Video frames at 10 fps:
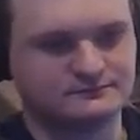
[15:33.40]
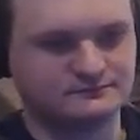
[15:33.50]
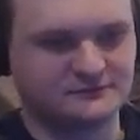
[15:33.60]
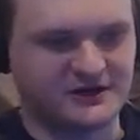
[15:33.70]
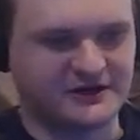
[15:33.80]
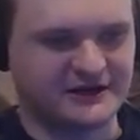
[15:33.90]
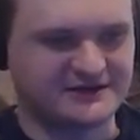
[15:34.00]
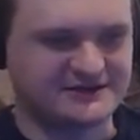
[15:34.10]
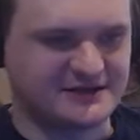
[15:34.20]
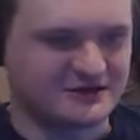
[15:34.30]
Alright,
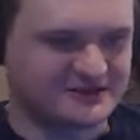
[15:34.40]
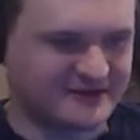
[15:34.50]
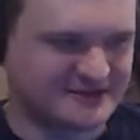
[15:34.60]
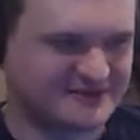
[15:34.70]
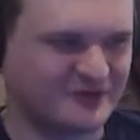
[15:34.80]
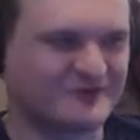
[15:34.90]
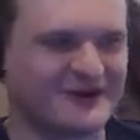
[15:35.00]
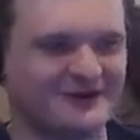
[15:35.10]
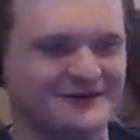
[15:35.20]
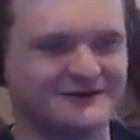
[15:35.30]
next, the irresponsible
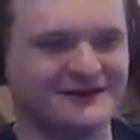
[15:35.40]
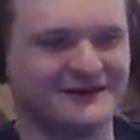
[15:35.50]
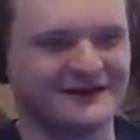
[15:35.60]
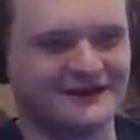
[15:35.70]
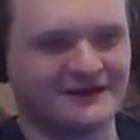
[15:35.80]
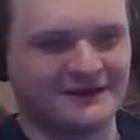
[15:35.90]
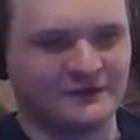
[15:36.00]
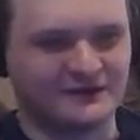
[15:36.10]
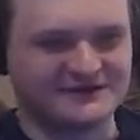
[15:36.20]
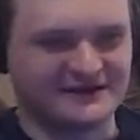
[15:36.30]
parent.
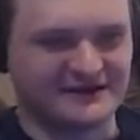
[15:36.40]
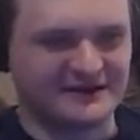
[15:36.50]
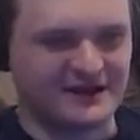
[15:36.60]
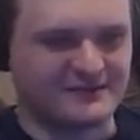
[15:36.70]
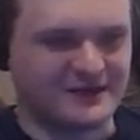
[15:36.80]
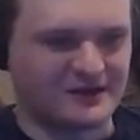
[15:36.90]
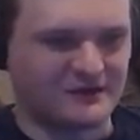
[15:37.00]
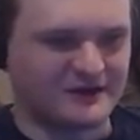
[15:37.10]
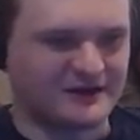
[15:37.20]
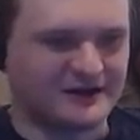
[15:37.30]
Once again, a
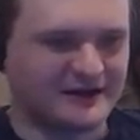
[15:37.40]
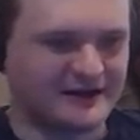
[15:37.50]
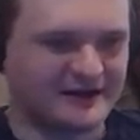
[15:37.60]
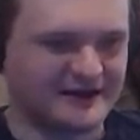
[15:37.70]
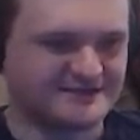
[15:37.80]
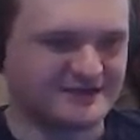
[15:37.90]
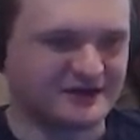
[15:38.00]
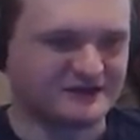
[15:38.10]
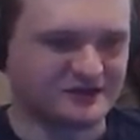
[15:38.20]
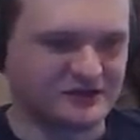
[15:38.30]
penguin has been
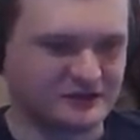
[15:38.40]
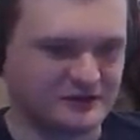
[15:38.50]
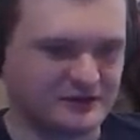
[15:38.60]
left alone.